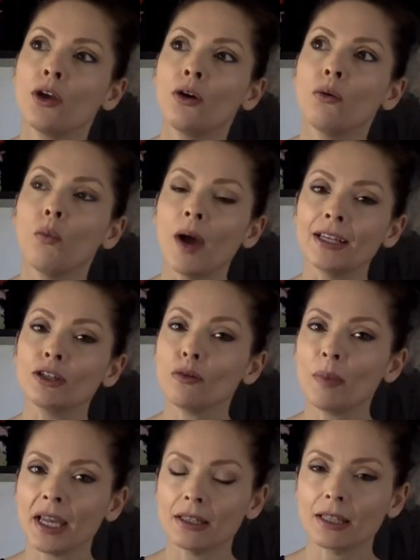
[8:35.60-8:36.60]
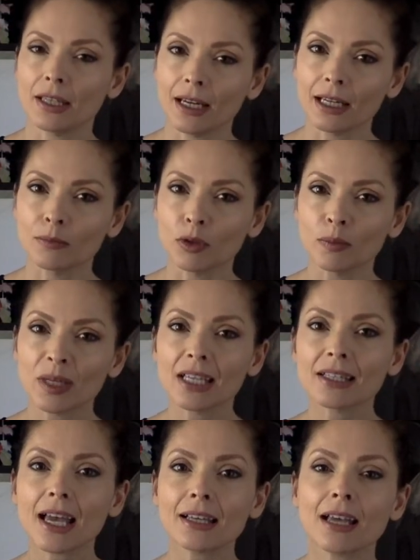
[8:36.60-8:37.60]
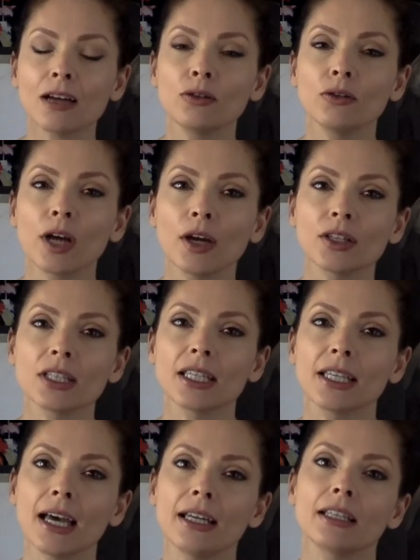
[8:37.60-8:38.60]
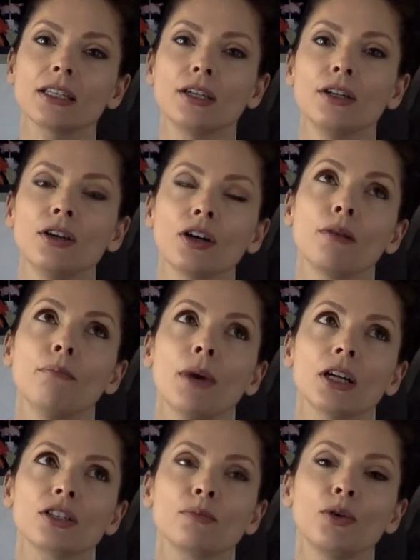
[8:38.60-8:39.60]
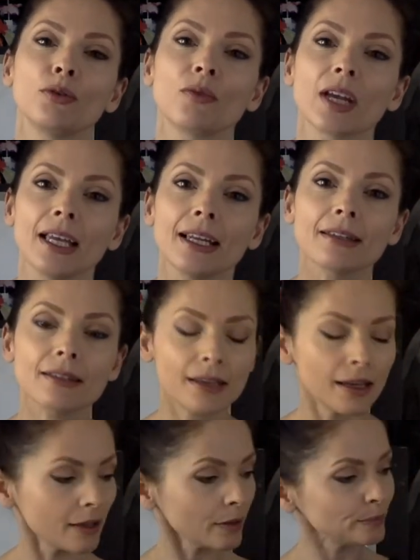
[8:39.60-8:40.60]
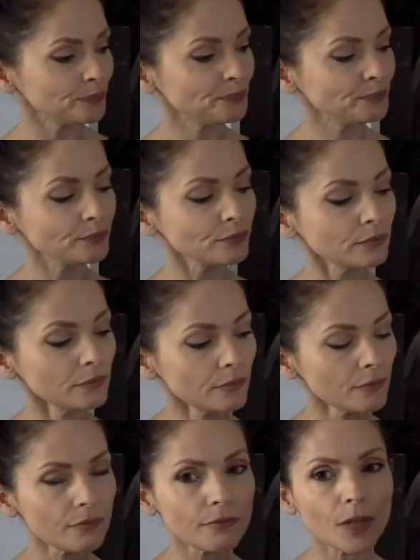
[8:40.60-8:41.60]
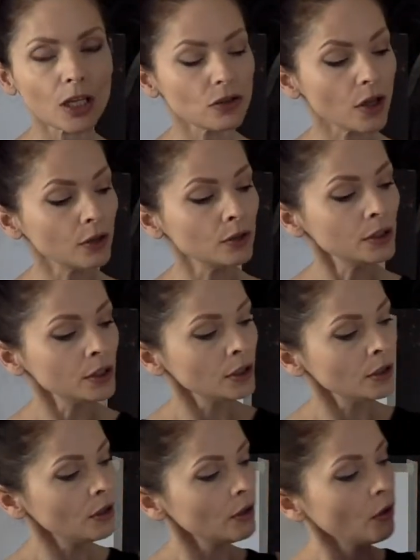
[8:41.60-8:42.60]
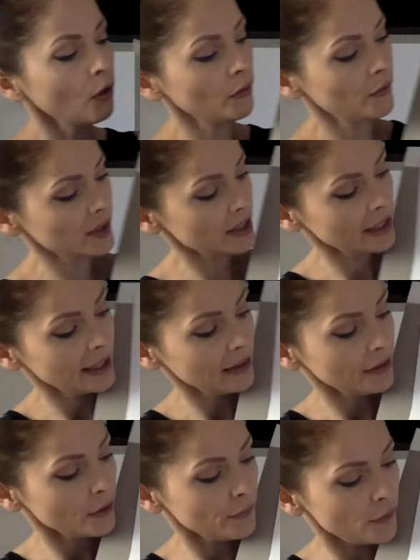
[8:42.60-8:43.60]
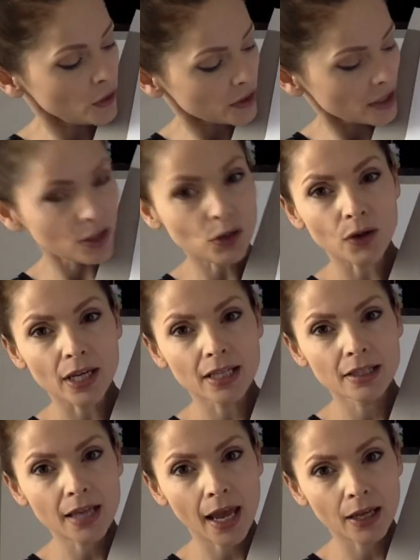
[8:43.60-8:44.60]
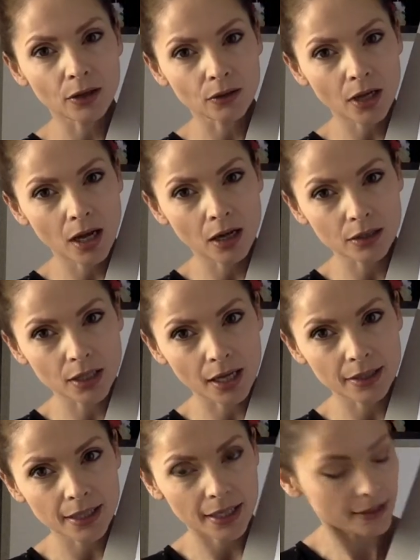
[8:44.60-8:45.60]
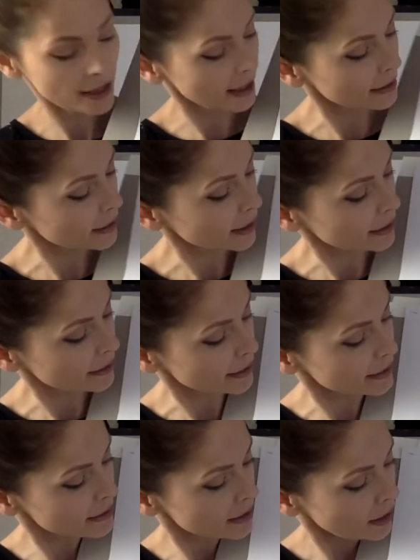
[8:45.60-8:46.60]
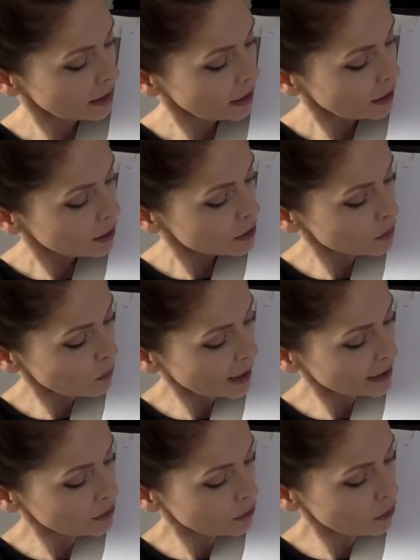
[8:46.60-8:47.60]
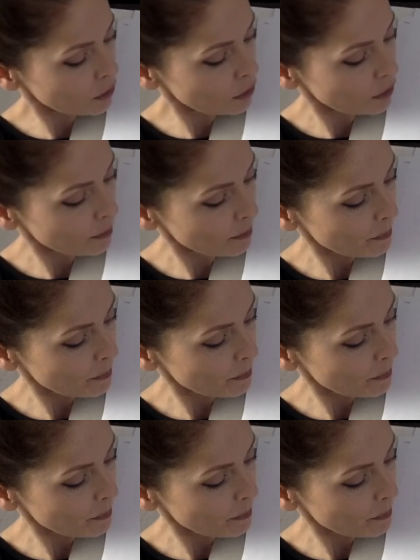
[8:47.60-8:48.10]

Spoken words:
when you're painting an animal, because that's how you're going to get it to look much more realistic. So obviously the fox has got his tail curled under his head like this. So when you're